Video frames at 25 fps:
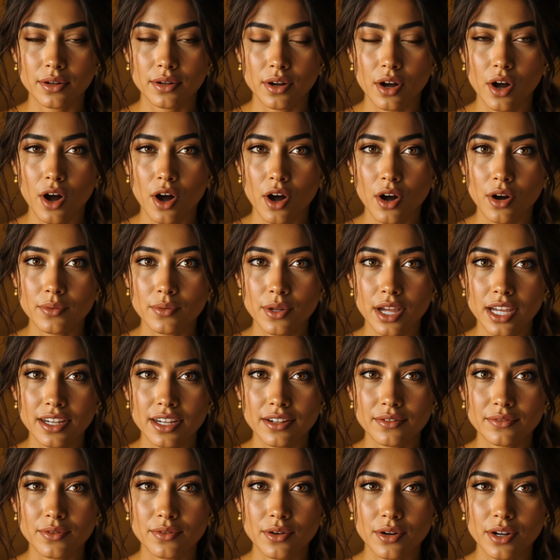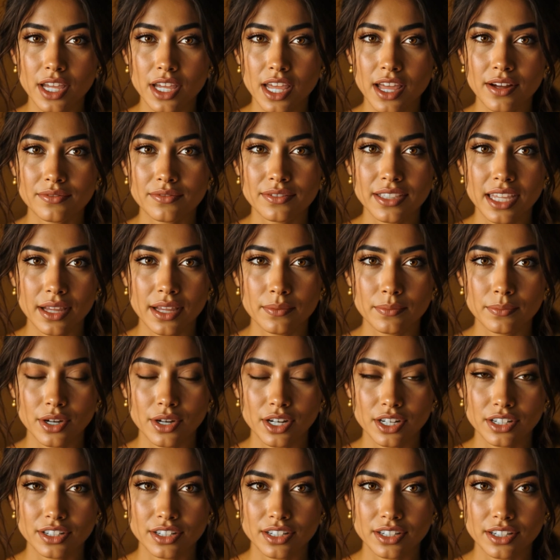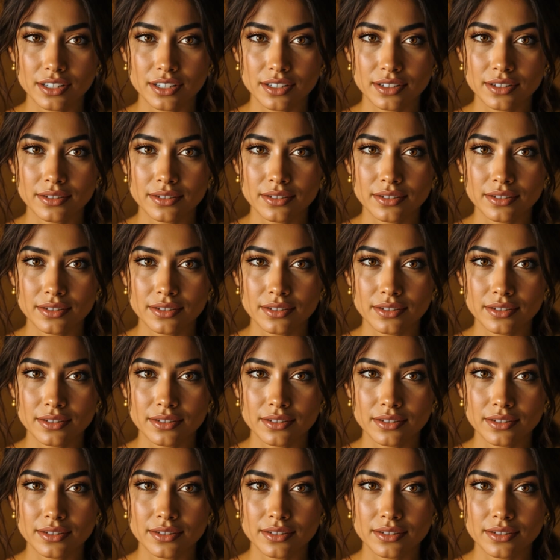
already forgave that person,